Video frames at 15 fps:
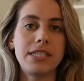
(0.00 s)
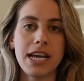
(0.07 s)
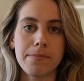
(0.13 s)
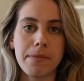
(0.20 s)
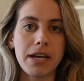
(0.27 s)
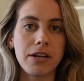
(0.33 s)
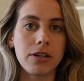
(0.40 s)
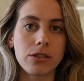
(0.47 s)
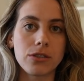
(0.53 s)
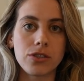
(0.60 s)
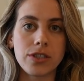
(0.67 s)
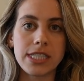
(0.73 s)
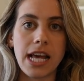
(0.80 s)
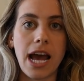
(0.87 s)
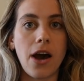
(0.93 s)
take my
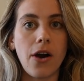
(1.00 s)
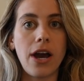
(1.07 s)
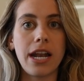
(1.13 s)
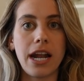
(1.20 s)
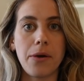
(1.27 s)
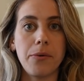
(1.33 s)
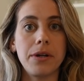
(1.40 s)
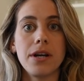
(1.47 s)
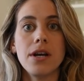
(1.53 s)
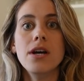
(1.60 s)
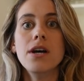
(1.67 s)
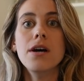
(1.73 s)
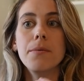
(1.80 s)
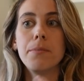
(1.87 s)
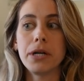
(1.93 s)
groceries out and I would
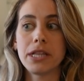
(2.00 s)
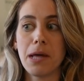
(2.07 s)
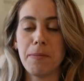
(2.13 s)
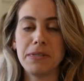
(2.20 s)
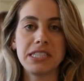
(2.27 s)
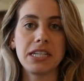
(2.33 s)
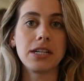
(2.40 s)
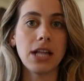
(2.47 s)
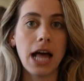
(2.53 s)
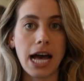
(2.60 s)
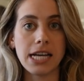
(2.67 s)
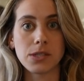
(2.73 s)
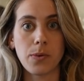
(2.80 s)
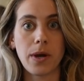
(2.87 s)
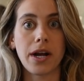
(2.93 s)
put them into
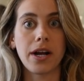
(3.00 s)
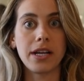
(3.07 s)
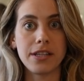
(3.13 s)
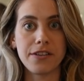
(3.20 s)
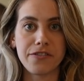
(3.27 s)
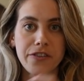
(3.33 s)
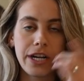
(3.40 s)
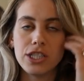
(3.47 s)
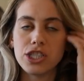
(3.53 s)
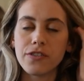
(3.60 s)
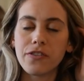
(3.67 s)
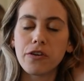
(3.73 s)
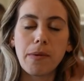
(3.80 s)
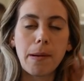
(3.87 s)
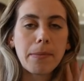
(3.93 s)
glassware in the fridge. If
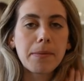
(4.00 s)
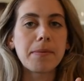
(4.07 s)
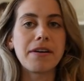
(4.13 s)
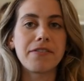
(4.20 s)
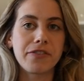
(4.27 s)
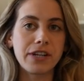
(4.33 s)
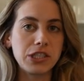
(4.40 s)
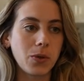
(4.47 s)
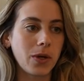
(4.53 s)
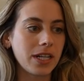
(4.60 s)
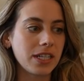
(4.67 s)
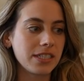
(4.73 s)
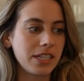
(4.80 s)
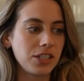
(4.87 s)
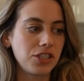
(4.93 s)
you remember my fridge
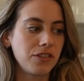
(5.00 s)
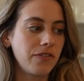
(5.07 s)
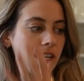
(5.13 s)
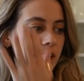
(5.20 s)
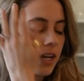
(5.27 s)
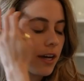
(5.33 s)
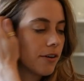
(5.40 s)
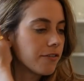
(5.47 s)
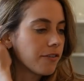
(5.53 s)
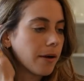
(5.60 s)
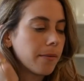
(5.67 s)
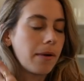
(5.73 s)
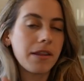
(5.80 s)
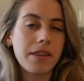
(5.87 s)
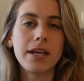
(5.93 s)
organization video
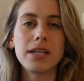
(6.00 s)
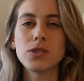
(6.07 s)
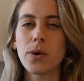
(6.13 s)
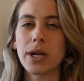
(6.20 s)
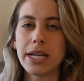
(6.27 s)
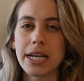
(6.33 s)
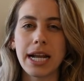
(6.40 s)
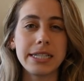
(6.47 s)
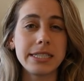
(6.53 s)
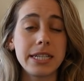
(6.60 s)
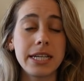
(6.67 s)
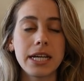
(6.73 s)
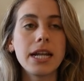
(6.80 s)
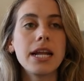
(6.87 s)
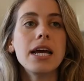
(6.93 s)
from I think
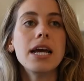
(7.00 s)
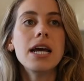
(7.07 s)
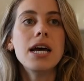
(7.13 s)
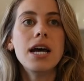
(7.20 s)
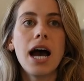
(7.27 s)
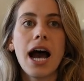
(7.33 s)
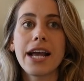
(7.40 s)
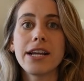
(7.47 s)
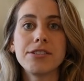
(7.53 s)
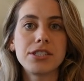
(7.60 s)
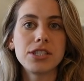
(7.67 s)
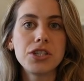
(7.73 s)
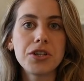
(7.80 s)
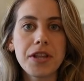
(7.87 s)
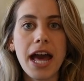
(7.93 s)
2019, I used to
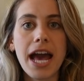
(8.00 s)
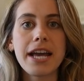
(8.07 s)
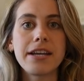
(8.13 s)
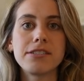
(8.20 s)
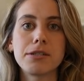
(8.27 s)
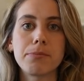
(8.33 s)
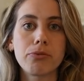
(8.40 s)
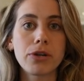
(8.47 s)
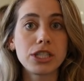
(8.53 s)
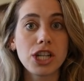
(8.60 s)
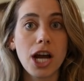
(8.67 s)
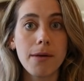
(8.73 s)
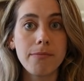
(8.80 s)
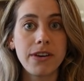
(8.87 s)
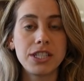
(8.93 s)
do that. I used to
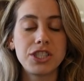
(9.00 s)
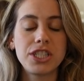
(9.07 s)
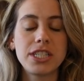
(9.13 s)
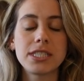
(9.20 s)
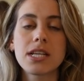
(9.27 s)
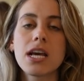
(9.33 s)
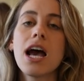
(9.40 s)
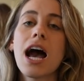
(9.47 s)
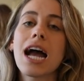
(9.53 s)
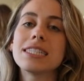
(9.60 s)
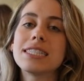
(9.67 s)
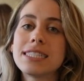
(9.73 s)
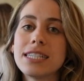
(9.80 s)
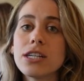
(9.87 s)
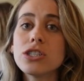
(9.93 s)
pre-chop veggies. I
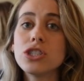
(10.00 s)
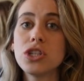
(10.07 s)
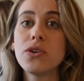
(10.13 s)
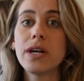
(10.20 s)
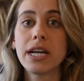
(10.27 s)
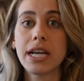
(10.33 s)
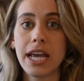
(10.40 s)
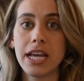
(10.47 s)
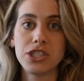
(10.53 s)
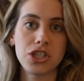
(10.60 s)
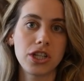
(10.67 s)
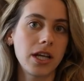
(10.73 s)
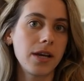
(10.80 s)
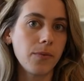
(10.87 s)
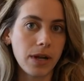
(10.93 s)
still do it
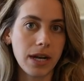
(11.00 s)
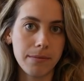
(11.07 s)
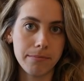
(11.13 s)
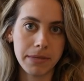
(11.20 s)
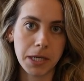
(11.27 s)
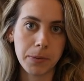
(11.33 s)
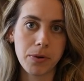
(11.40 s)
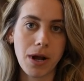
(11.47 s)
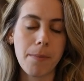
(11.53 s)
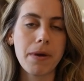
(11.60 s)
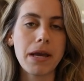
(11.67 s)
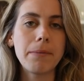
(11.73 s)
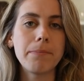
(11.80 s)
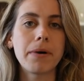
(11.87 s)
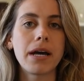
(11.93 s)
occasionally when I'm meal
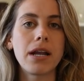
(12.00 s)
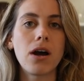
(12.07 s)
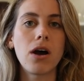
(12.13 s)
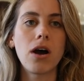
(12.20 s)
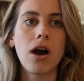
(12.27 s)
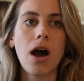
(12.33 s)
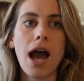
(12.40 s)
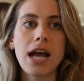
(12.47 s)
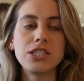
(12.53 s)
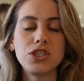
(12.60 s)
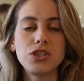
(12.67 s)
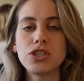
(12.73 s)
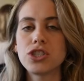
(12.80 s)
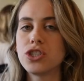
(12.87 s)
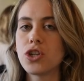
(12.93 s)
prepping, but I
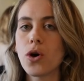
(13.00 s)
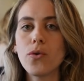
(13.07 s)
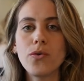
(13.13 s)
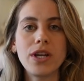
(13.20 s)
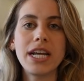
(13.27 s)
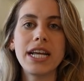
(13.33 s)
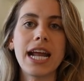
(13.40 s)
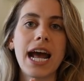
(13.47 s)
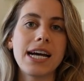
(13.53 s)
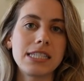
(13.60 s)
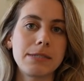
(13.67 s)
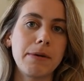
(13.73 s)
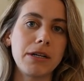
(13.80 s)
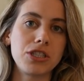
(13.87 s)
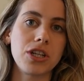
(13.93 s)
just don't need
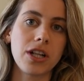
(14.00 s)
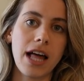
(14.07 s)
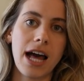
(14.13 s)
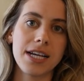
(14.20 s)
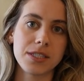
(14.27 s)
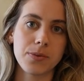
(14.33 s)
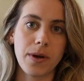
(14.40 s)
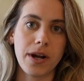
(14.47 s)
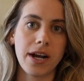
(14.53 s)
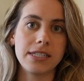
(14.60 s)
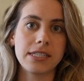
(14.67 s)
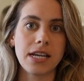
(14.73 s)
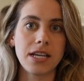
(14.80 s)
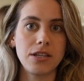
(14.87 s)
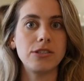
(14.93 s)
as much glassware as
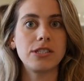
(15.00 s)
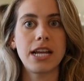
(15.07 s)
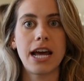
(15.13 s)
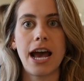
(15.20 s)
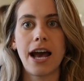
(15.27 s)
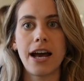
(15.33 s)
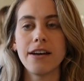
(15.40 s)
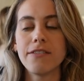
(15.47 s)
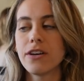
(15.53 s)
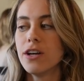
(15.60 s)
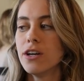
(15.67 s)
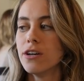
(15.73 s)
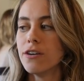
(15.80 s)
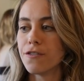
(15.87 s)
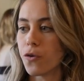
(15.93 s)
I used to have
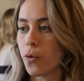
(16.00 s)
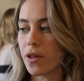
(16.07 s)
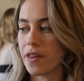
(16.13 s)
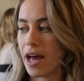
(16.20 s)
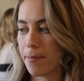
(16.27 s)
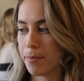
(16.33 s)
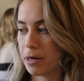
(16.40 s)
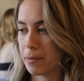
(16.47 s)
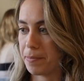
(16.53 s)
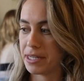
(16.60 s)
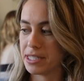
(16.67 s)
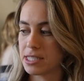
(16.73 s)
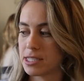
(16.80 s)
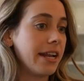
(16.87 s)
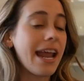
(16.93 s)
for that
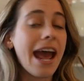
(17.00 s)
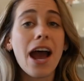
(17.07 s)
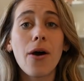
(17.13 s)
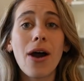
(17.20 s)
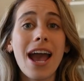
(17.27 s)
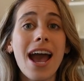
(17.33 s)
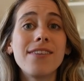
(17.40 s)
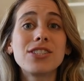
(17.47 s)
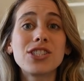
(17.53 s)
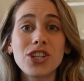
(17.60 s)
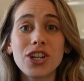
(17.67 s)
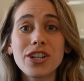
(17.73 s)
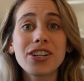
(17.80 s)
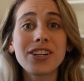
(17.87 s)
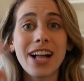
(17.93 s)
purpose. Now I have
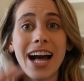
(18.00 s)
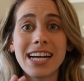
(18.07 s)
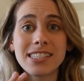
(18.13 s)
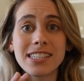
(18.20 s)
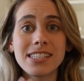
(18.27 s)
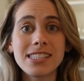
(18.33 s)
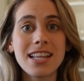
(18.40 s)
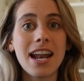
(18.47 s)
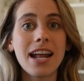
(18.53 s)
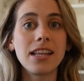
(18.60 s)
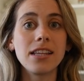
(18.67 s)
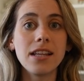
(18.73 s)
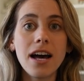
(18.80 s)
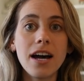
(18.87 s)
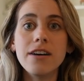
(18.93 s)
certain glasses that I
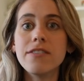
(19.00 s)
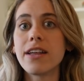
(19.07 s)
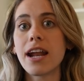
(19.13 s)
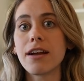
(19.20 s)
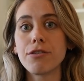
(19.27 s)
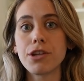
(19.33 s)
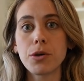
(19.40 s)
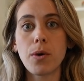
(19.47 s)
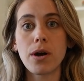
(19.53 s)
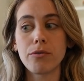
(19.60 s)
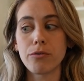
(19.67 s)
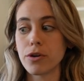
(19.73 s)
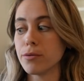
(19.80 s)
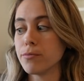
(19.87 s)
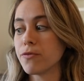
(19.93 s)
love that I really want
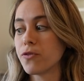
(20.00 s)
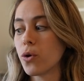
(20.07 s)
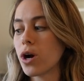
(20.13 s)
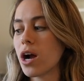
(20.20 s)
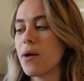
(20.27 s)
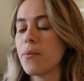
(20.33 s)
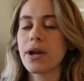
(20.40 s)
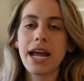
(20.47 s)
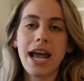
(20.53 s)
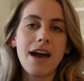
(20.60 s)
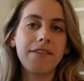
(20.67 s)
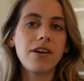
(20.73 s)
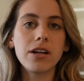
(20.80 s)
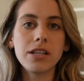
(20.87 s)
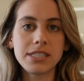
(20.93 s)
room for, and when I
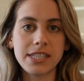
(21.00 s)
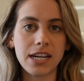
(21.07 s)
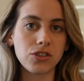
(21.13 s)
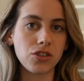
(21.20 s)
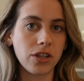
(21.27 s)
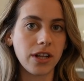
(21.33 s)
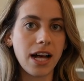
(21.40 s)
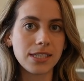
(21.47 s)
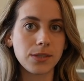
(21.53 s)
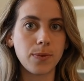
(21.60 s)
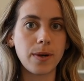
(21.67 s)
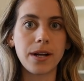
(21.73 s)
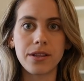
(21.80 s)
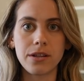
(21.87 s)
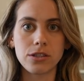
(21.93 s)
have all this extra
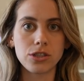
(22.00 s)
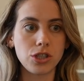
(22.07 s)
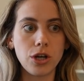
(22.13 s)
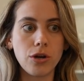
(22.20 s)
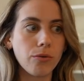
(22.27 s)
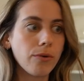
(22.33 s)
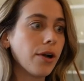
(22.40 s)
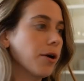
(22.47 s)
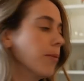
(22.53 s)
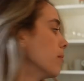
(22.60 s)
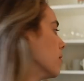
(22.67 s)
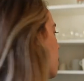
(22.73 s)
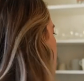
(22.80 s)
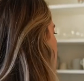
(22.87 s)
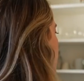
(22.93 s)
glassware, there's no room.
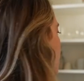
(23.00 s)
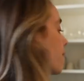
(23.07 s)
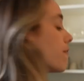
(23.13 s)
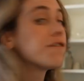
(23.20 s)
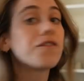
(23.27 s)
And